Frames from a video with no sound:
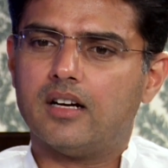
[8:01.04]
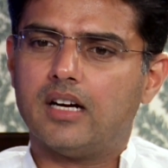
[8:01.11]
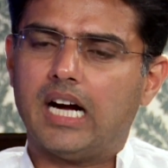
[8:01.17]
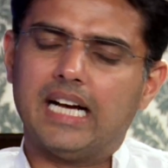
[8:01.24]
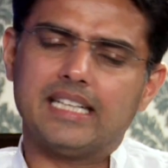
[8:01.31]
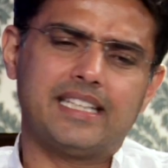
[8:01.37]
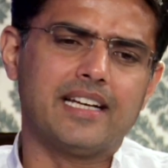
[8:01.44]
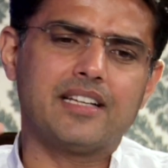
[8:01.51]

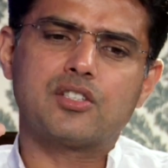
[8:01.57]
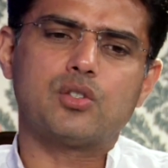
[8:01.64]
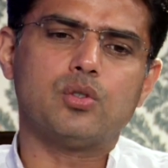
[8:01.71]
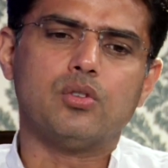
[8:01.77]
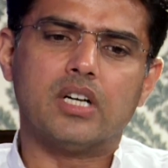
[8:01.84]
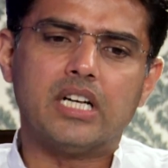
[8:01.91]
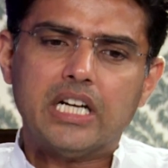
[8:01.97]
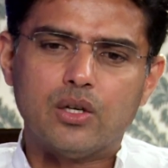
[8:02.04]
I think it's
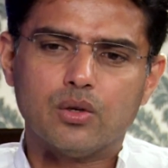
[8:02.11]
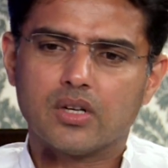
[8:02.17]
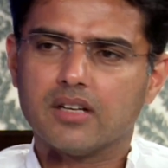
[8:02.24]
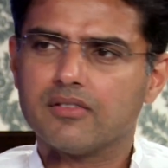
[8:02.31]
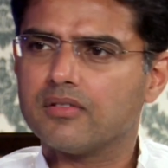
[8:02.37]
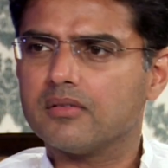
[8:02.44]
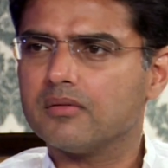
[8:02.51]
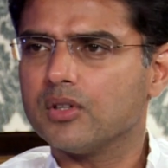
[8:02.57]
too early to
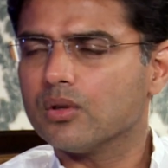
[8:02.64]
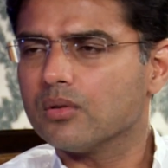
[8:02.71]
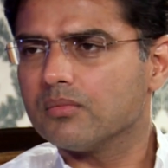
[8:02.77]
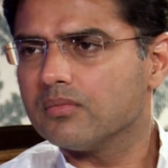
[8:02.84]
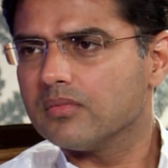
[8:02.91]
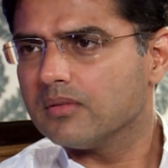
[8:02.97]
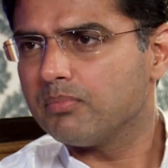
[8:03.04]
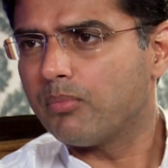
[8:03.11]
give
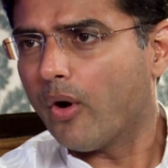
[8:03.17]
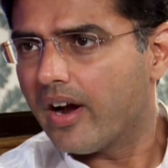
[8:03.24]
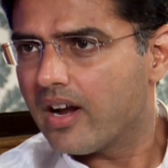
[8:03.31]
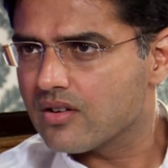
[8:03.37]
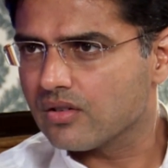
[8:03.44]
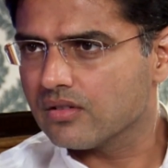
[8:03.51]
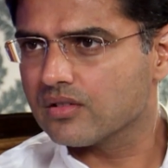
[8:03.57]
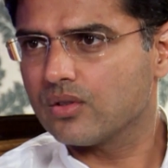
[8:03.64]

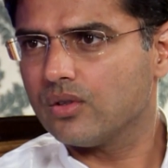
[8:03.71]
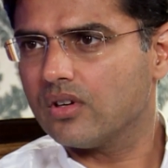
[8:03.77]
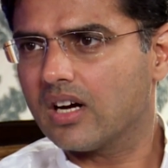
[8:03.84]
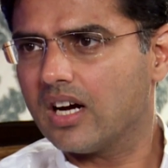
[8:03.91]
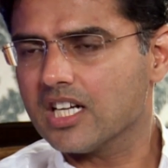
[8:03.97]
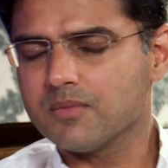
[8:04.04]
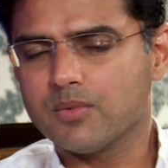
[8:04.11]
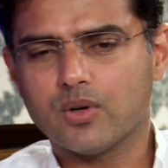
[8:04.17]
points on
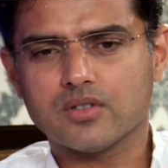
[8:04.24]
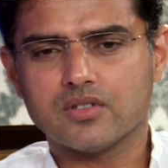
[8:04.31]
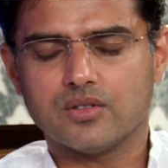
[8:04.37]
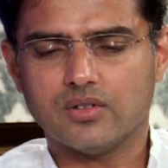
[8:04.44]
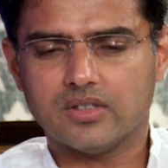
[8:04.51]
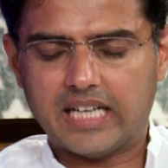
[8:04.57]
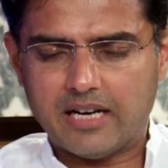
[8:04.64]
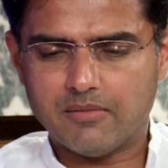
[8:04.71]
scorecards because
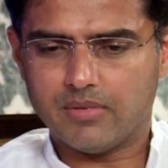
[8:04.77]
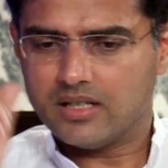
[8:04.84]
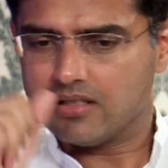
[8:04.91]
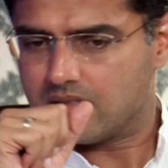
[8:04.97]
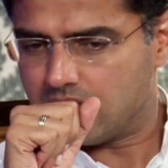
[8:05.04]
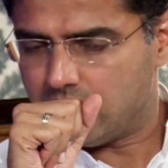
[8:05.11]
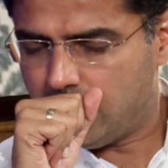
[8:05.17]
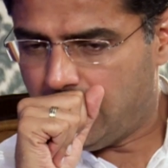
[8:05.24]
10
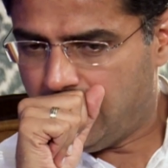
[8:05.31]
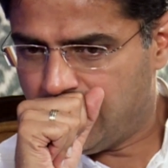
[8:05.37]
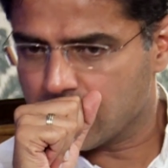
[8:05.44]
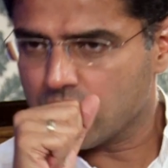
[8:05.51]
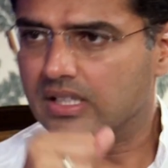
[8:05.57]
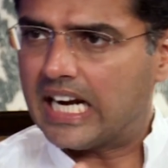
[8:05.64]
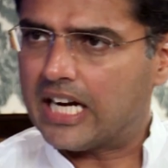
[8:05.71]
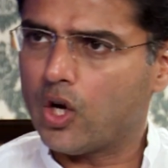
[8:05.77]
months
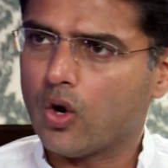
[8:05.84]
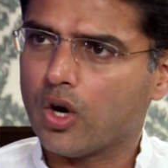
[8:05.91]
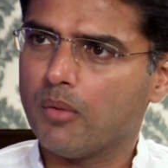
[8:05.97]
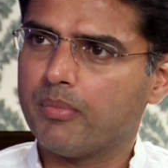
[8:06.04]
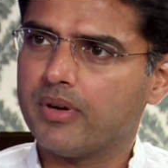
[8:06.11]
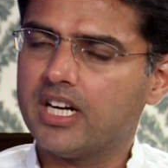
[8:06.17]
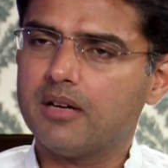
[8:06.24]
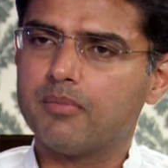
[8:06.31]
not that long a
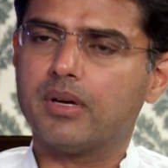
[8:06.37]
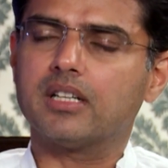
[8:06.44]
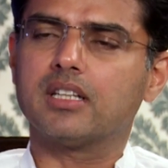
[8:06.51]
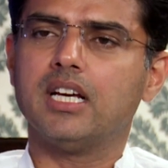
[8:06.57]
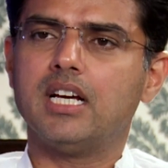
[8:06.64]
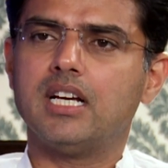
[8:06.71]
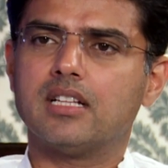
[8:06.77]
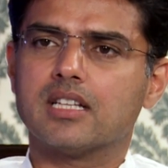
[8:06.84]
period, but
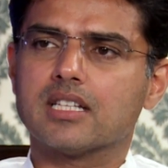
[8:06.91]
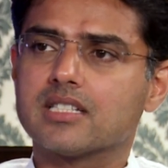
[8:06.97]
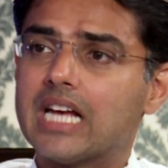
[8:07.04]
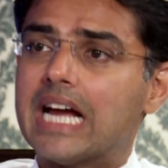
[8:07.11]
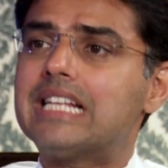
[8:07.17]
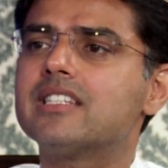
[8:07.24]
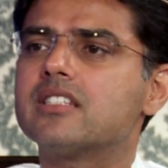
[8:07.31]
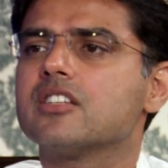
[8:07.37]
the
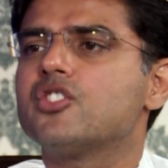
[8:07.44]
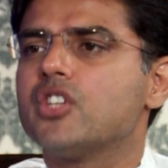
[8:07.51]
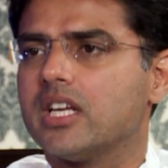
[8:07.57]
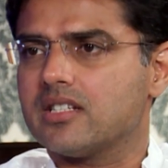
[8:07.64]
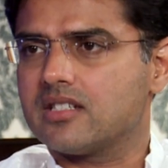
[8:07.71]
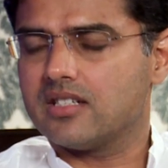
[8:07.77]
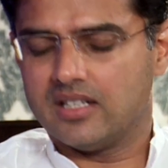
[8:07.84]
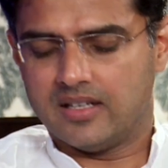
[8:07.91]
signs
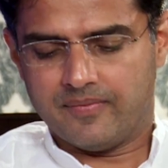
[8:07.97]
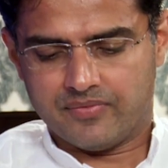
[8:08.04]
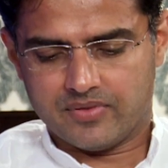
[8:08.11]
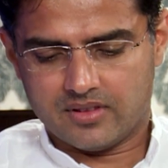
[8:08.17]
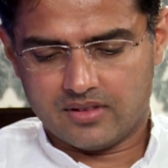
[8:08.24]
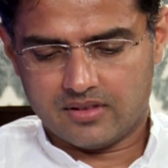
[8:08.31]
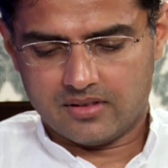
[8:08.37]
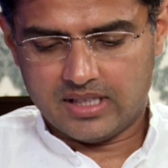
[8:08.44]
suggest
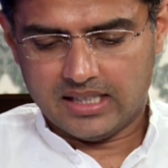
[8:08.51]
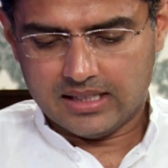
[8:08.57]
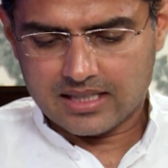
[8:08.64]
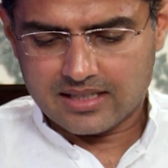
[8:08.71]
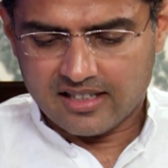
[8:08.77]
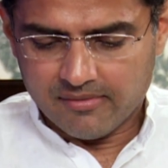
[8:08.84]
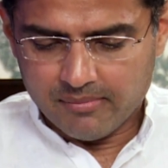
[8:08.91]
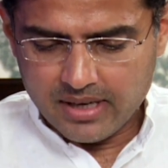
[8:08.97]
that this
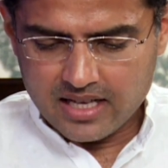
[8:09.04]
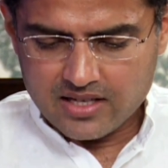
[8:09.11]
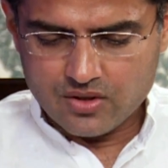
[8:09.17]
government is